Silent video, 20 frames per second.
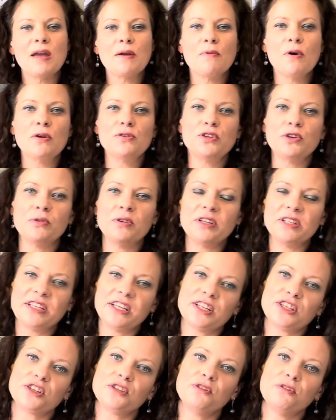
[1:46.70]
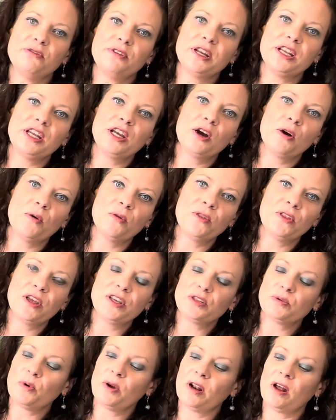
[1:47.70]
well do an additional video on
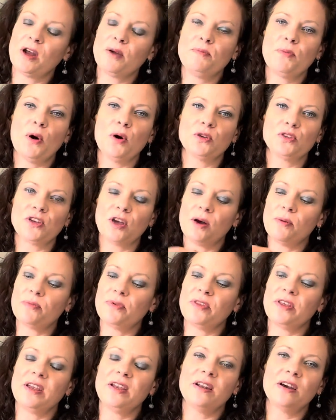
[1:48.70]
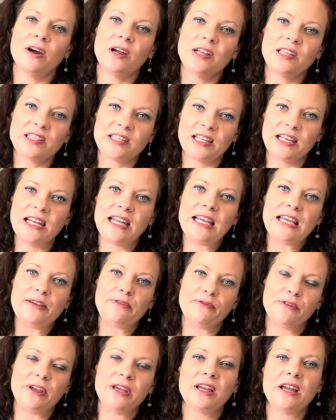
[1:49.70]
this when I pot up the nice
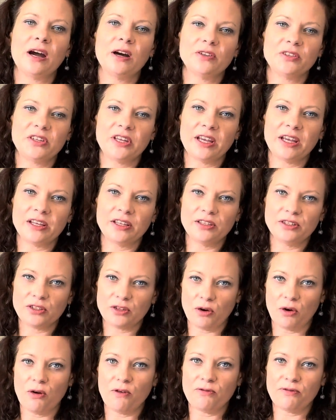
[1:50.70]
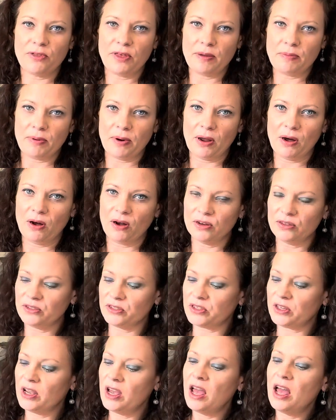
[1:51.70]
leafy cuttings of the
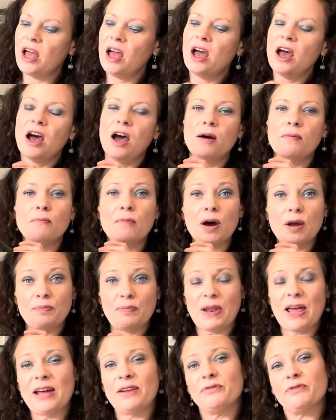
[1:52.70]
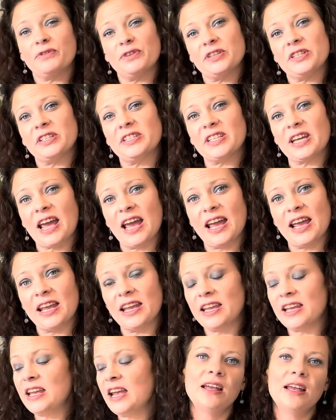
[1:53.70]
plant. My plan for
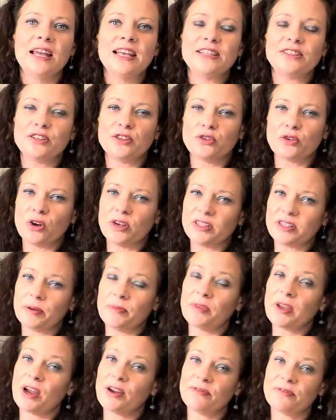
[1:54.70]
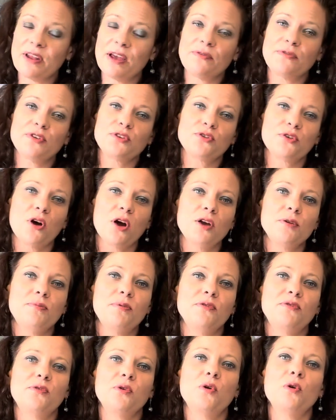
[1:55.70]
today is to try something I've never tried
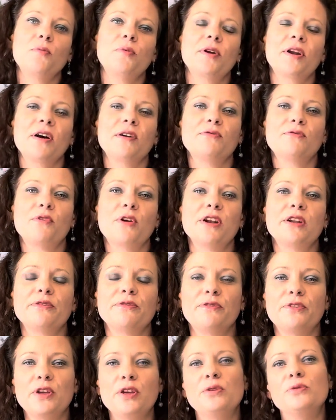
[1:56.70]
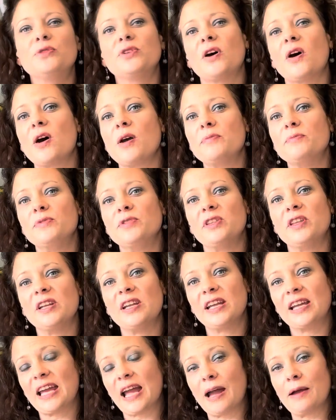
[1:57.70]
before, but I've read a few times that
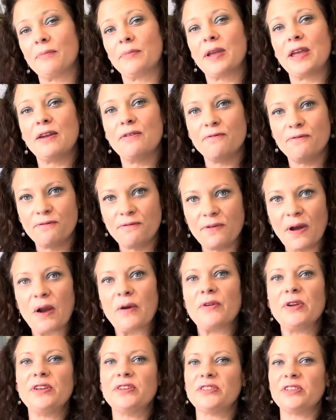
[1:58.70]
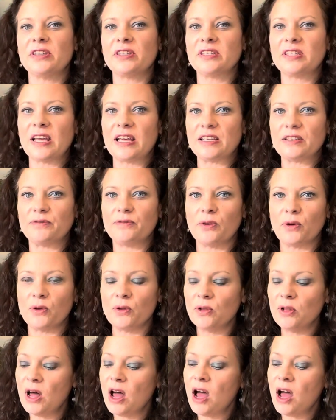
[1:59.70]
it can be very successful.